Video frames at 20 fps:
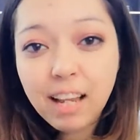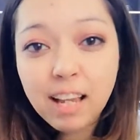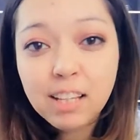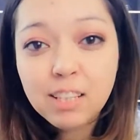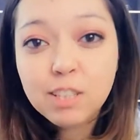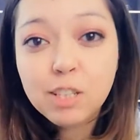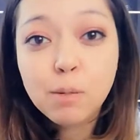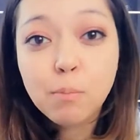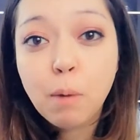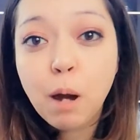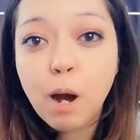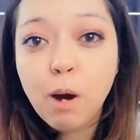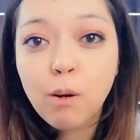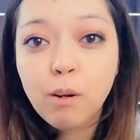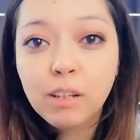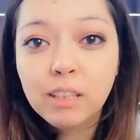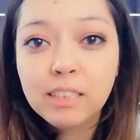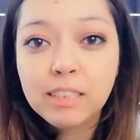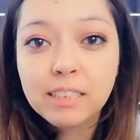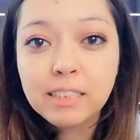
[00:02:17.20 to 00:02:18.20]
somehow
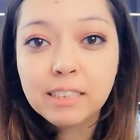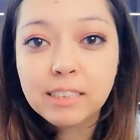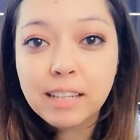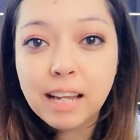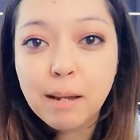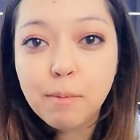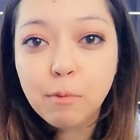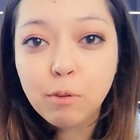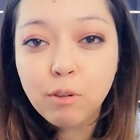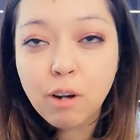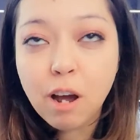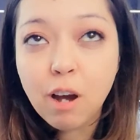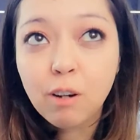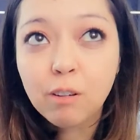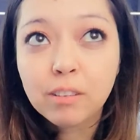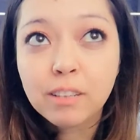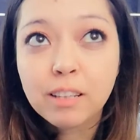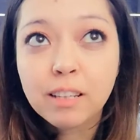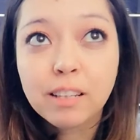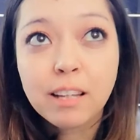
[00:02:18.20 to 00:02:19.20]
it didn't came
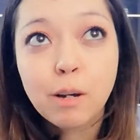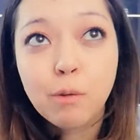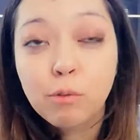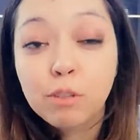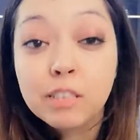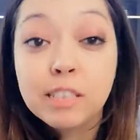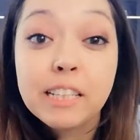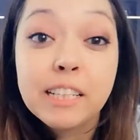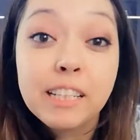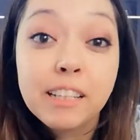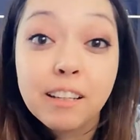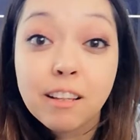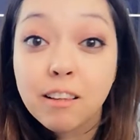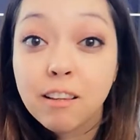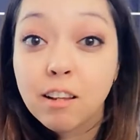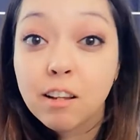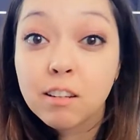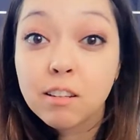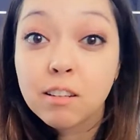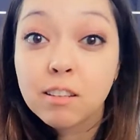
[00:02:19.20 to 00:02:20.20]
around, and I was thinking a
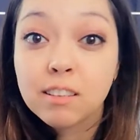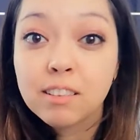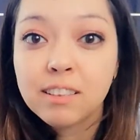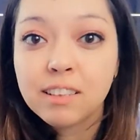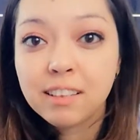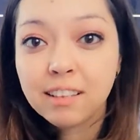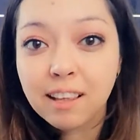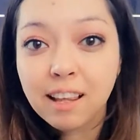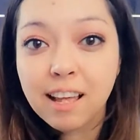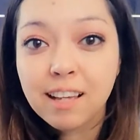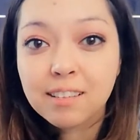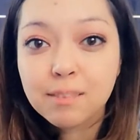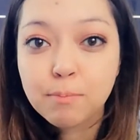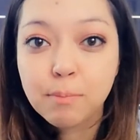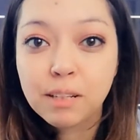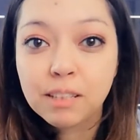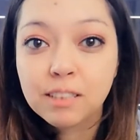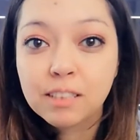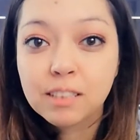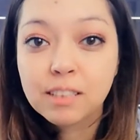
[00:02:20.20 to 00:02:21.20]
lot in the last
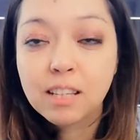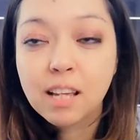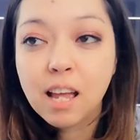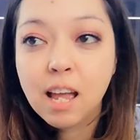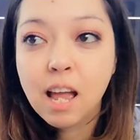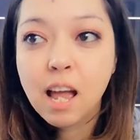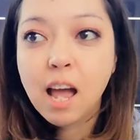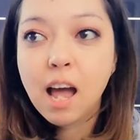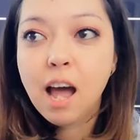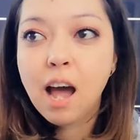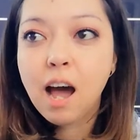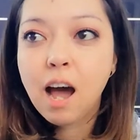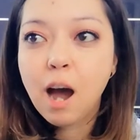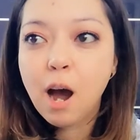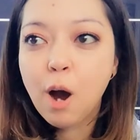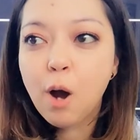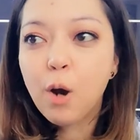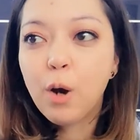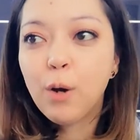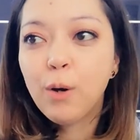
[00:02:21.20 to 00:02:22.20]
months
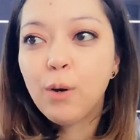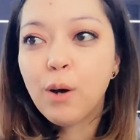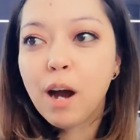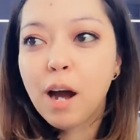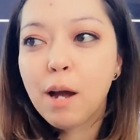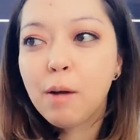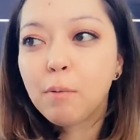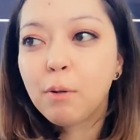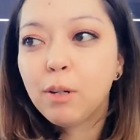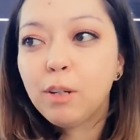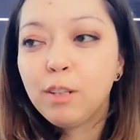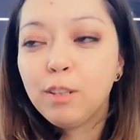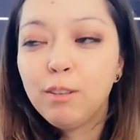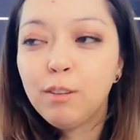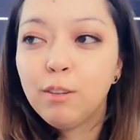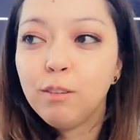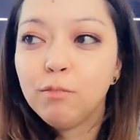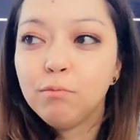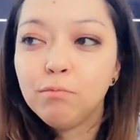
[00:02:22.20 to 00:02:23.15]
how I'm gonna